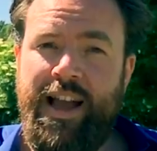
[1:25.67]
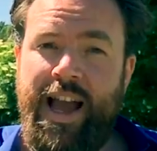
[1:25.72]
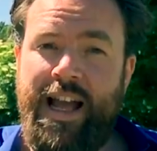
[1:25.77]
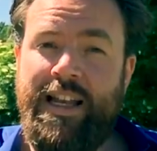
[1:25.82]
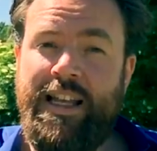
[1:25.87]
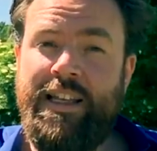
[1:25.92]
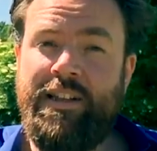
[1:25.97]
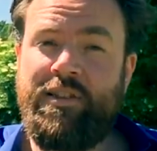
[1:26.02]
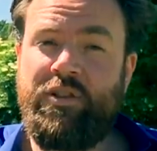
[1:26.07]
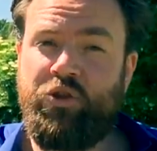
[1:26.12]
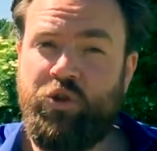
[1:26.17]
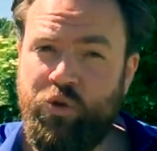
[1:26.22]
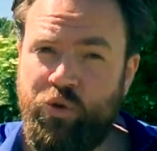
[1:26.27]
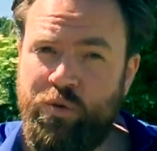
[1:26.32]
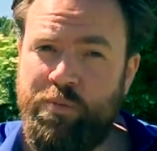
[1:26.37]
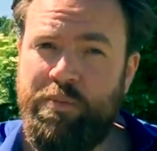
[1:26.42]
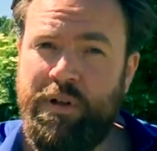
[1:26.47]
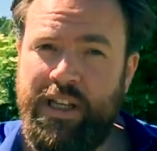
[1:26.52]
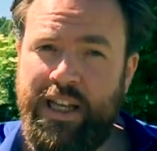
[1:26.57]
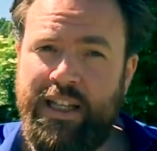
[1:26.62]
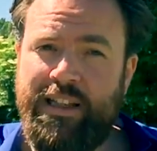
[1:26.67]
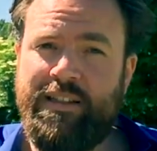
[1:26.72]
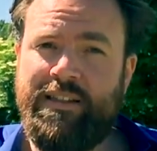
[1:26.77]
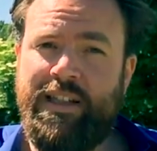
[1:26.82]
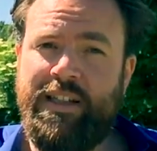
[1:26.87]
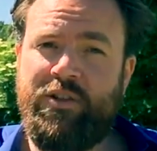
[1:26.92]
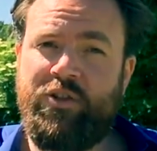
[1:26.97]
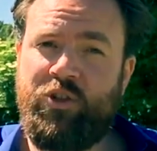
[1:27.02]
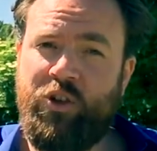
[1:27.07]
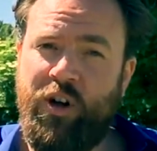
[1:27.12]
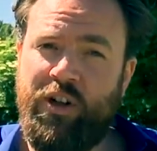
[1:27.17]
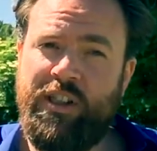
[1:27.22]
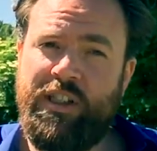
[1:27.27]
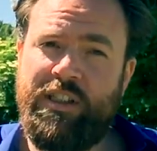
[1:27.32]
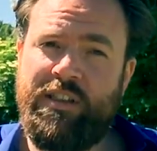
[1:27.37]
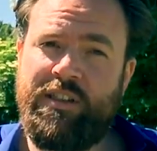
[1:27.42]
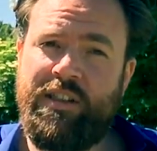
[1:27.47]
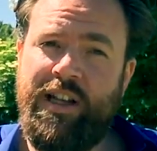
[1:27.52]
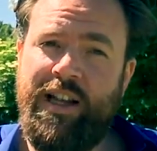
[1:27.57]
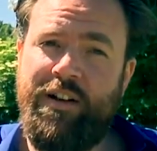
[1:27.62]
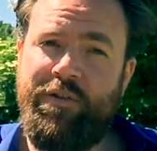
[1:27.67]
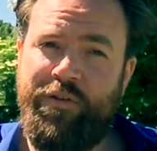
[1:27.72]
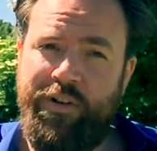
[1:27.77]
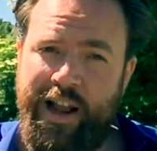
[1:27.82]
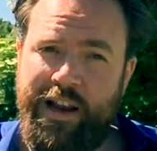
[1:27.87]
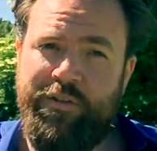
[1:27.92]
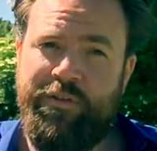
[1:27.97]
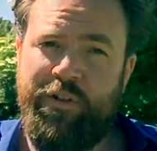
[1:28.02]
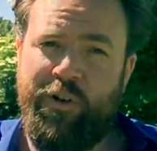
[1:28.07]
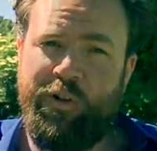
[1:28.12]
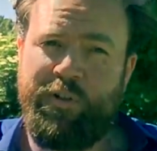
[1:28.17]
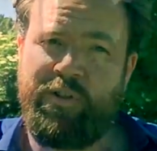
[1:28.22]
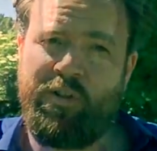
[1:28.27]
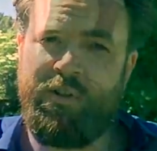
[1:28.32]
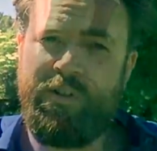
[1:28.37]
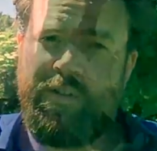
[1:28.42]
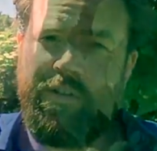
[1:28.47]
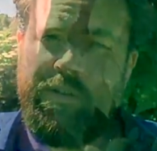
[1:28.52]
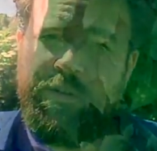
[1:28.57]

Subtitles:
and he soon begins his studies in Frankfurt.